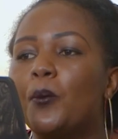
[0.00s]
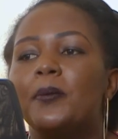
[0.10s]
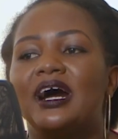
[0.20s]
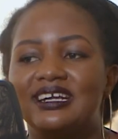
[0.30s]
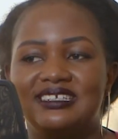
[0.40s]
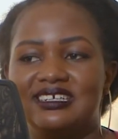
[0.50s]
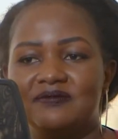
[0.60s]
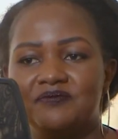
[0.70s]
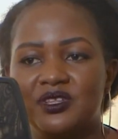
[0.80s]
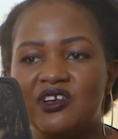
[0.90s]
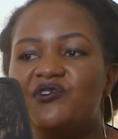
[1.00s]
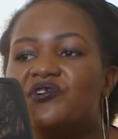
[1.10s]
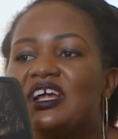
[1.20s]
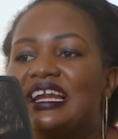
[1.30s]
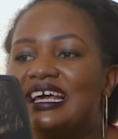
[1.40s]
your partner
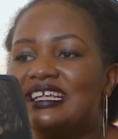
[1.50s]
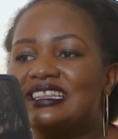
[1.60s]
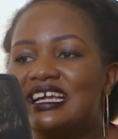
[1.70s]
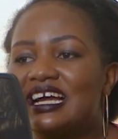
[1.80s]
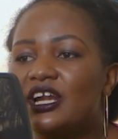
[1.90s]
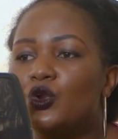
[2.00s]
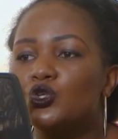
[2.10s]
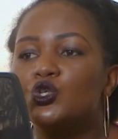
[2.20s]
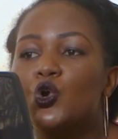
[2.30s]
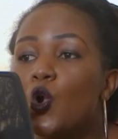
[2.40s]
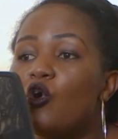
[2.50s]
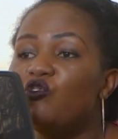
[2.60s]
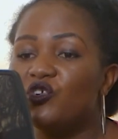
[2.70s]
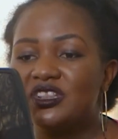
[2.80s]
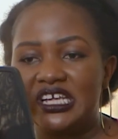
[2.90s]
feel like they cannot go
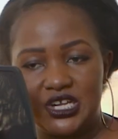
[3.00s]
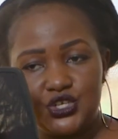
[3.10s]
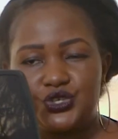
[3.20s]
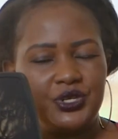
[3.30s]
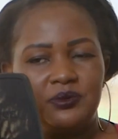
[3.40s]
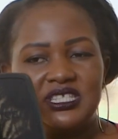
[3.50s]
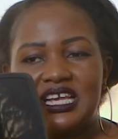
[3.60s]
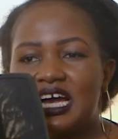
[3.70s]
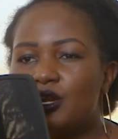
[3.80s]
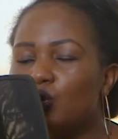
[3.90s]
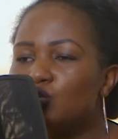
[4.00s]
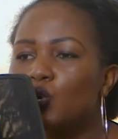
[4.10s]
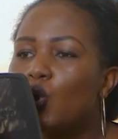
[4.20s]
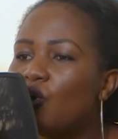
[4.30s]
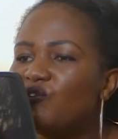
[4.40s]
for their dreams. They
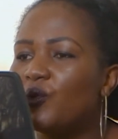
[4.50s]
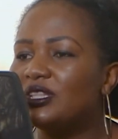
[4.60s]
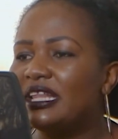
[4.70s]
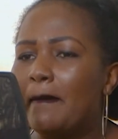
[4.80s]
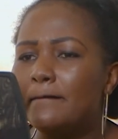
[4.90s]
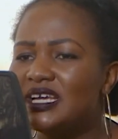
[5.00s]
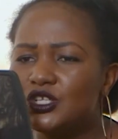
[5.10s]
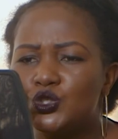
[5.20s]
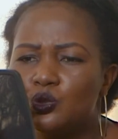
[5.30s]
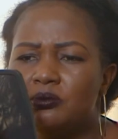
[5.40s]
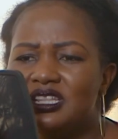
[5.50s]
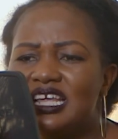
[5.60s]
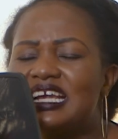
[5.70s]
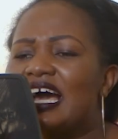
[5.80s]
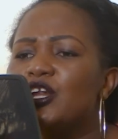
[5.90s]
cannot go for what they're meant to be.
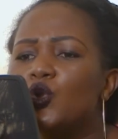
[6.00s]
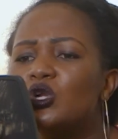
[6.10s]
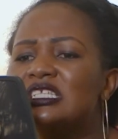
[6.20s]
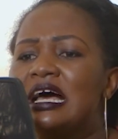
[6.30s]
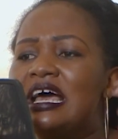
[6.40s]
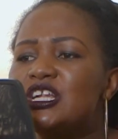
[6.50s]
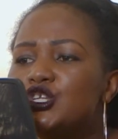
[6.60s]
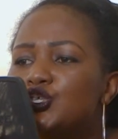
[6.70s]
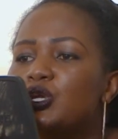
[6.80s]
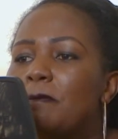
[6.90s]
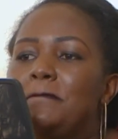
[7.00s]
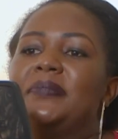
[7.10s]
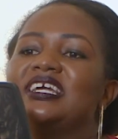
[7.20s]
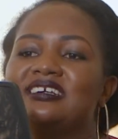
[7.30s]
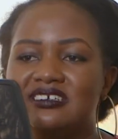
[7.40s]
They cannot dream
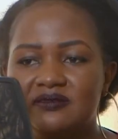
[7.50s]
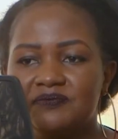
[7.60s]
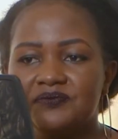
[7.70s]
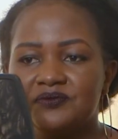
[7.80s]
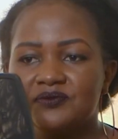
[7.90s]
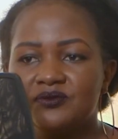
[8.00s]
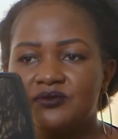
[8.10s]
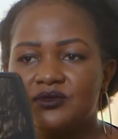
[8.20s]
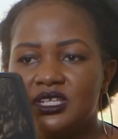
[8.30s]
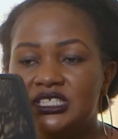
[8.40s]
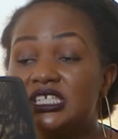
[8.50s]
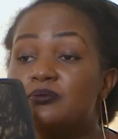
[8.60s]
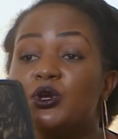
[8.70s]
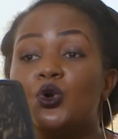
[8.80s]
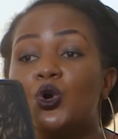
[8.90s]
big
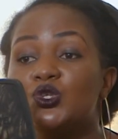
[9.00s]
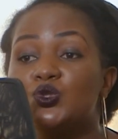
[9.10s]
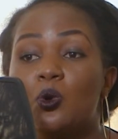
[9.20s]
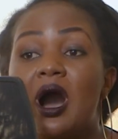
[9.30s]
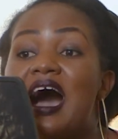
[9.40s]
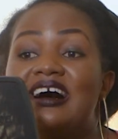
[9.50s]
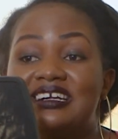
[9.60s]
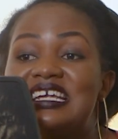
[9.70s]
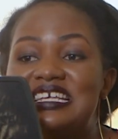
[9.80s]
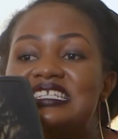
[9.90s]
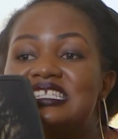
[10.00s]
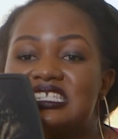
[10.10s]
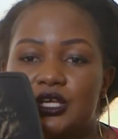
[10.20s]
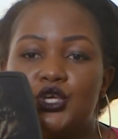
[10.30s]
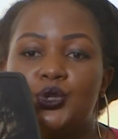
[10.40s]
just because you are
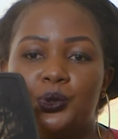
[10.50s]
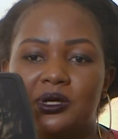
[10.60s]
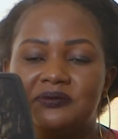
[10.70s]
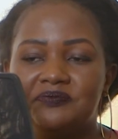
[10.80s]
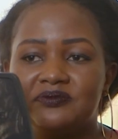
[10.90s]
insecure.